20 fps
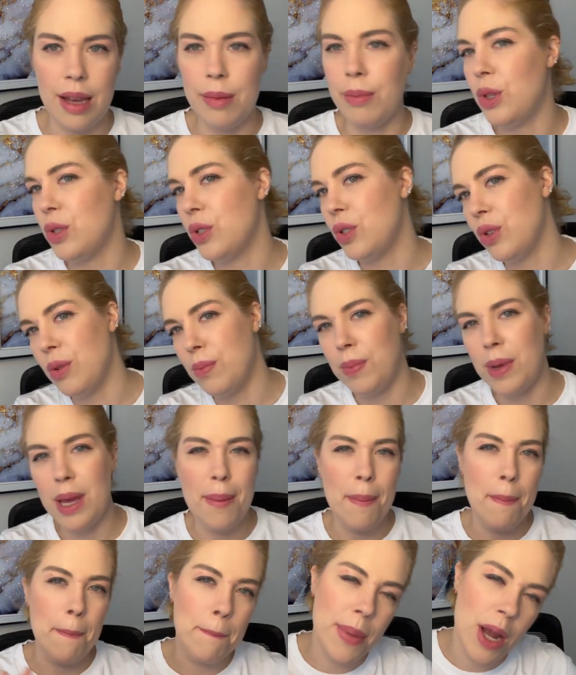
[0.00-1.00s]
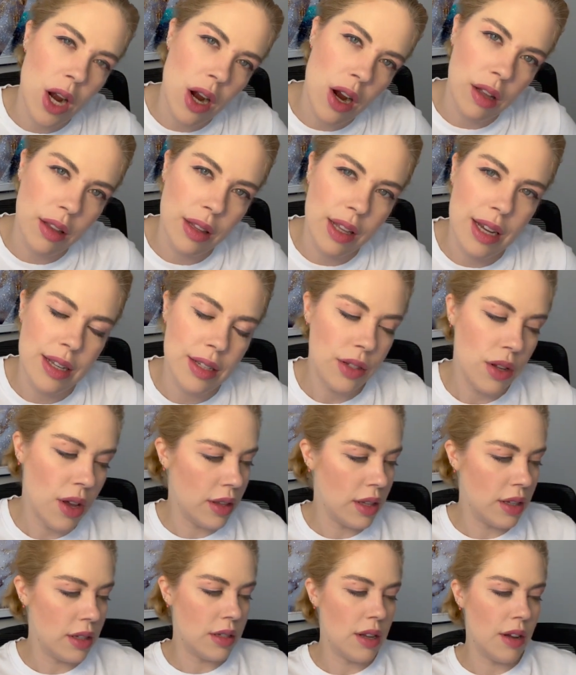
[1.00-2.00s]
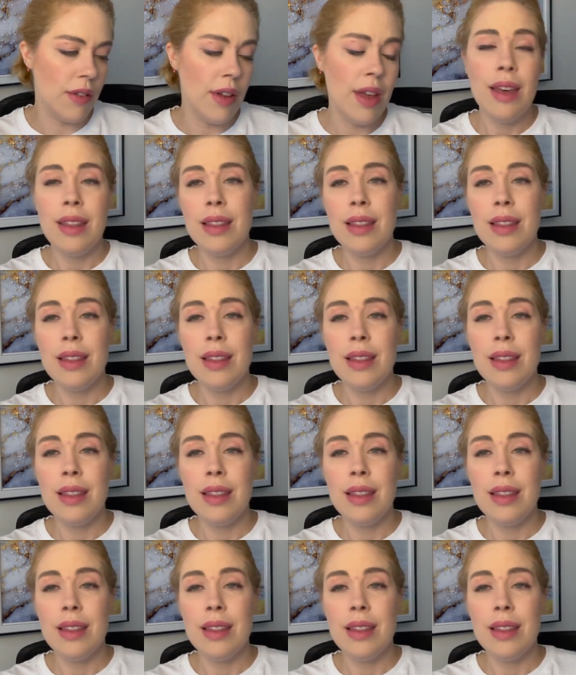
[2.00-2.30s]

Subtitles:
I'm used to it being mirrorless, all this stuff.